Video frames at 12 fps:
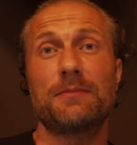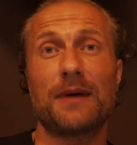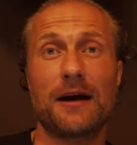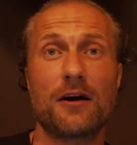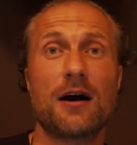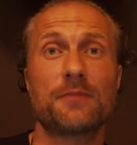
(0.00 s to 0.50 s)

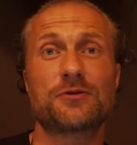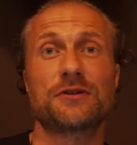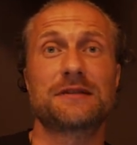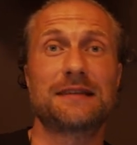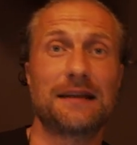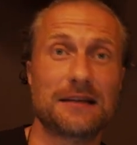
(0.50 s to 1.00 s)
buy
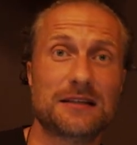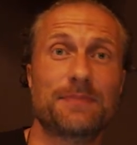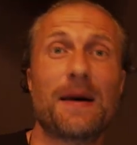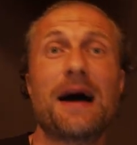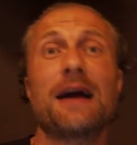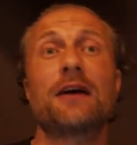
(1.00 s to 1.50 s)
options that
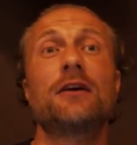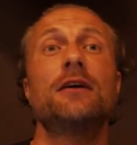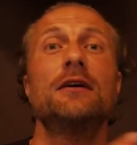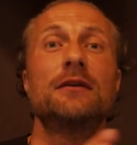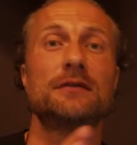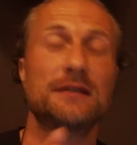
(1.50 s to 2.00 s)
expire,
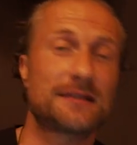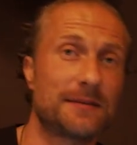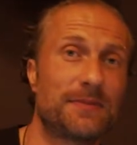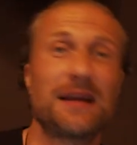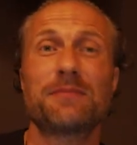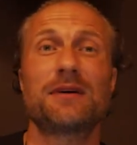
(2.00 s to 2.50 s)
the
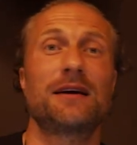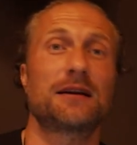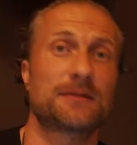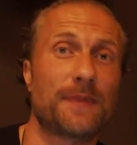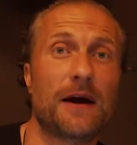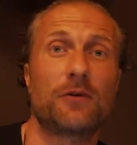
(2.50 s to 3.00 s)
September
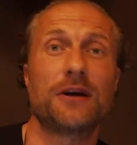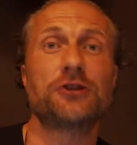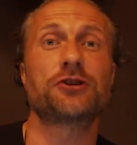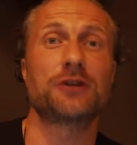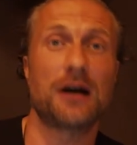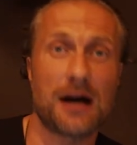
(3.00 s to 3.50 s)

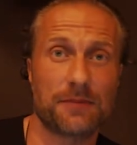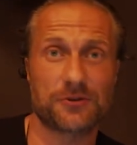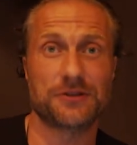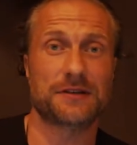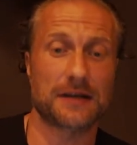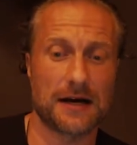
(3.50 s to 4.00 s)
expiration
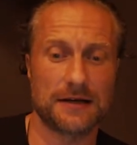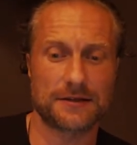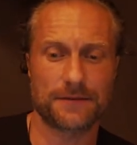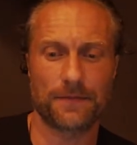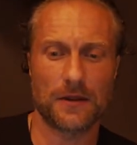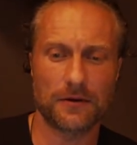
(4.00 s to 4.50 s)
options,
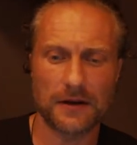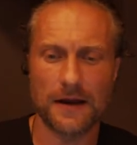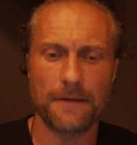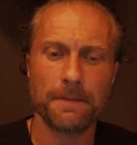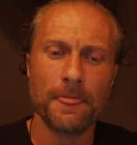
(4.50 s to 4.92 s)
guys. Okay.